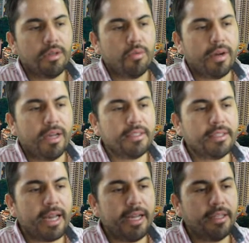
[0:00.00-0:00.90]
Once
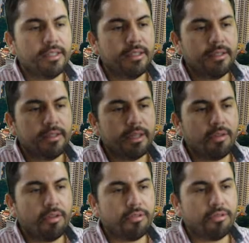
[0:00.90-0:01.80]
signed, the
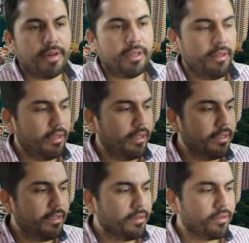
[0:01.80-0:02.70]
contract
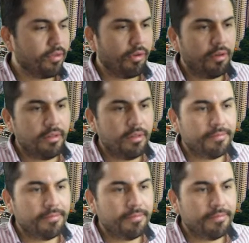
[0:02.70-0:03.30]
is stored